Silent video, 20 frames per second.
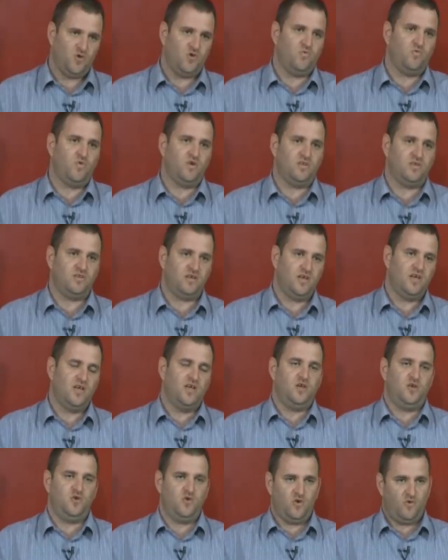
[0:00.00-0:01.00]
you'll want,
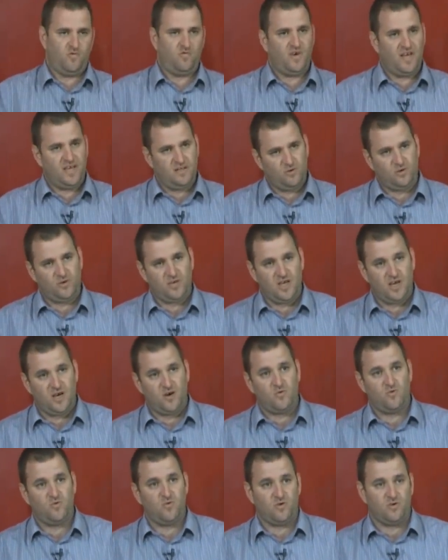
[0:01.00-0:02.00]
you'll find on
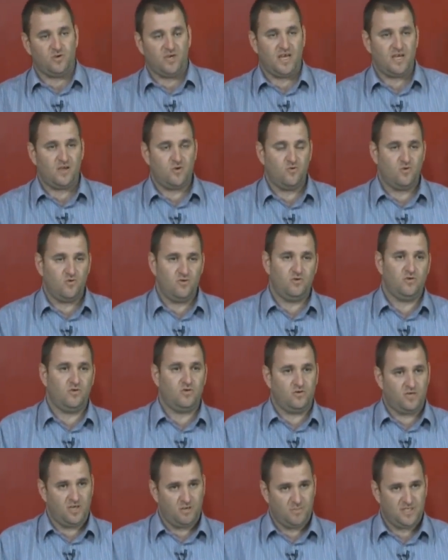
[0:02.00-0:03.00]
Yahoo, on
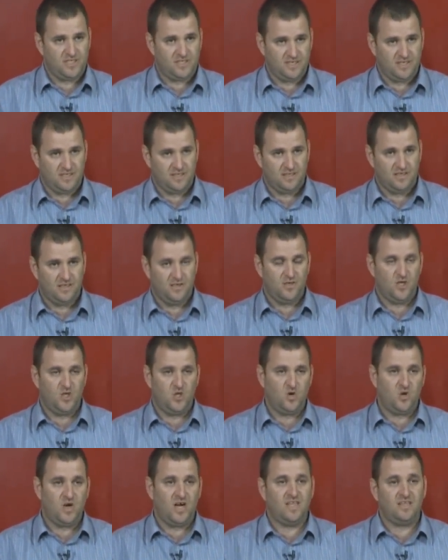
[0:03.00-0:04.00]
iGoogle, on M S N.
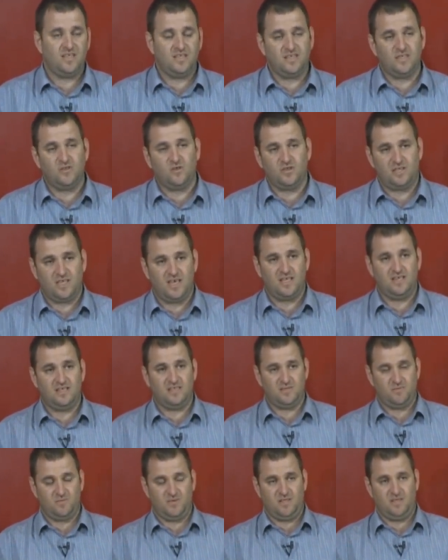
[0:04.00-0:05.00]
Uganda did not have
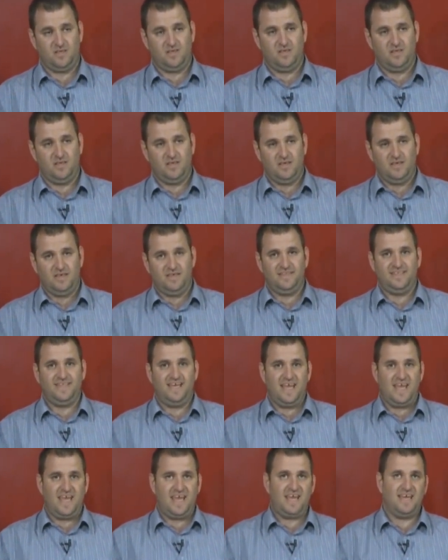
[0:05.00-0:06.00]
this one.
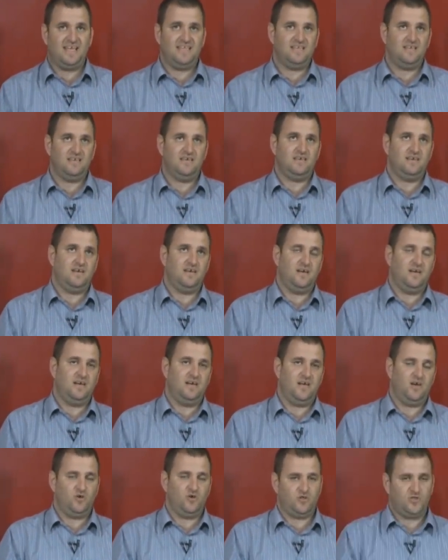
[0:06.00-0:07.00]
They had
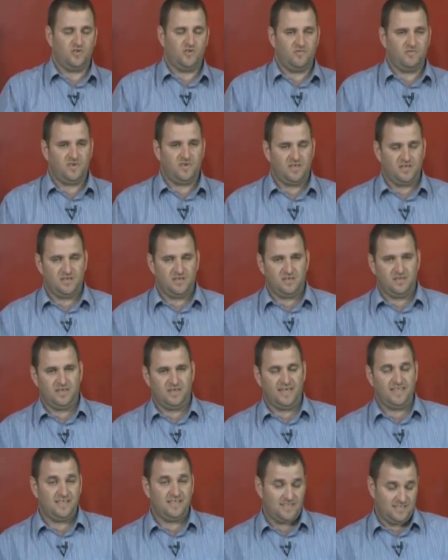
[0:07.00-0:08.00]
uh, a lot of, uh,
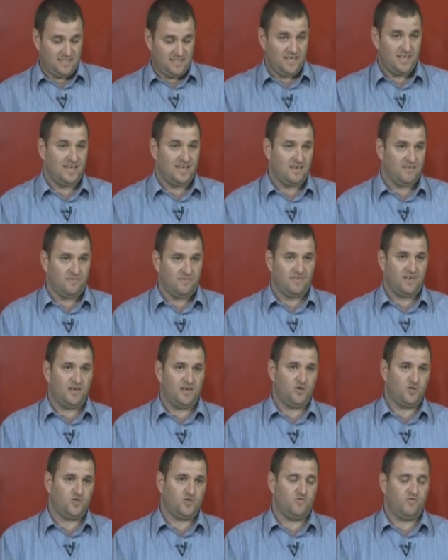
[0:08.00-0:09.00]
and they still have
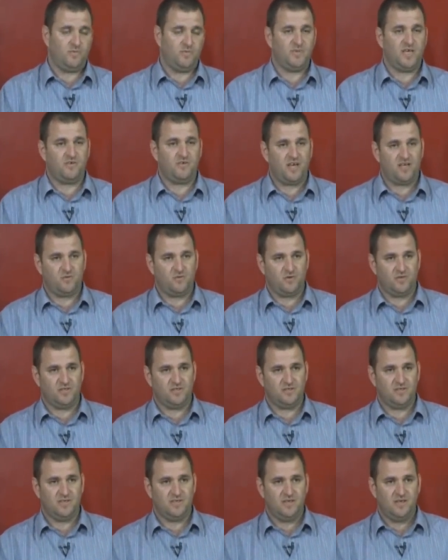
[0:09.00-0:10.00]
a lot of web
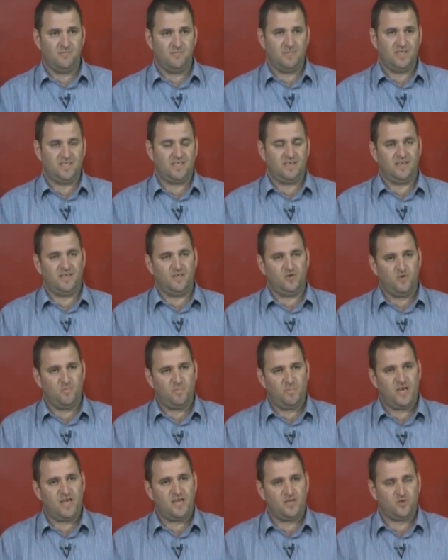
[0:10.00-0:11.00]
directories, but again you
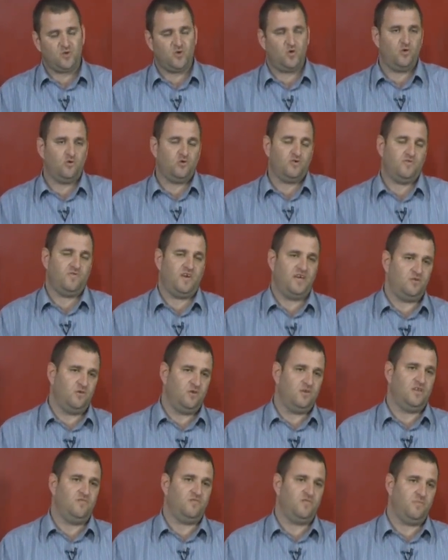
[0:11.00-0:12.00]
pay, so you'll not find
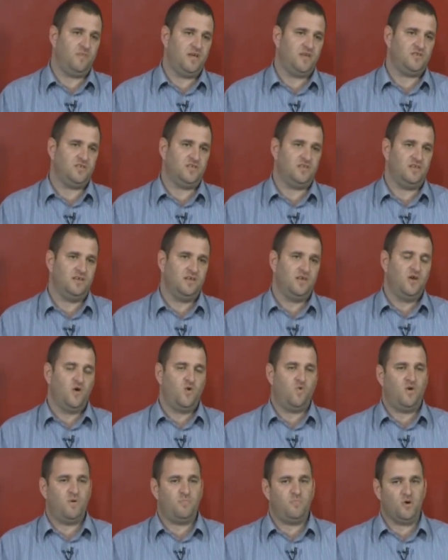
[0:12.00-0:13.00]
all the information.
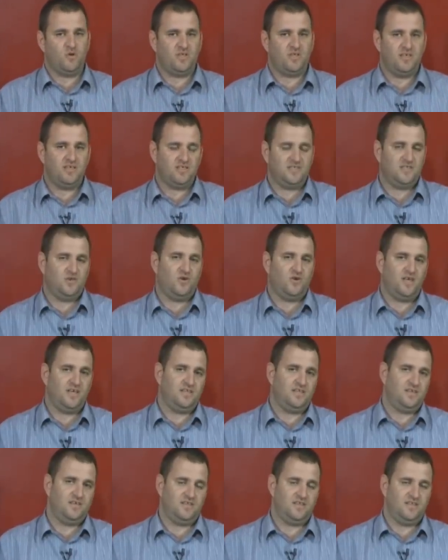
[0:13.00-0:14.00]
Web portal is the whole
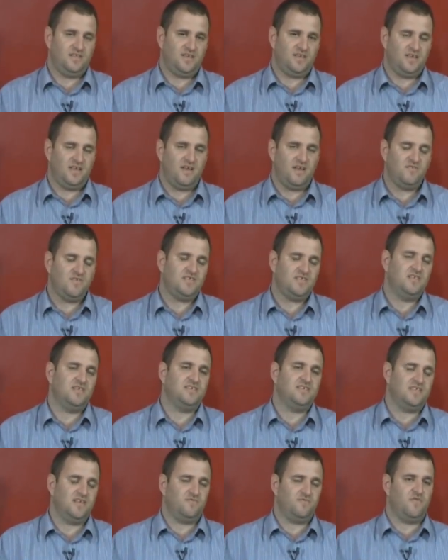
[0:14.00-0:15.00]
idea that everything
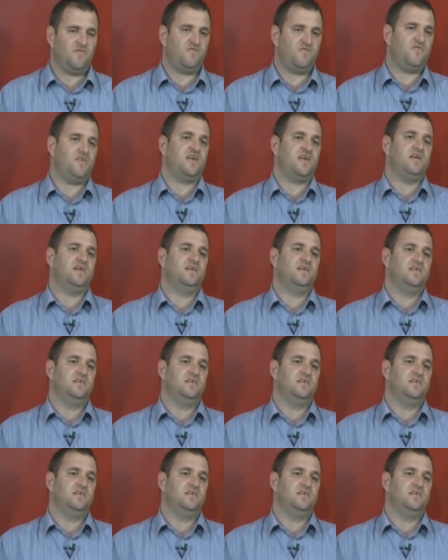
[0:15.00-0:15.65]
is there for free.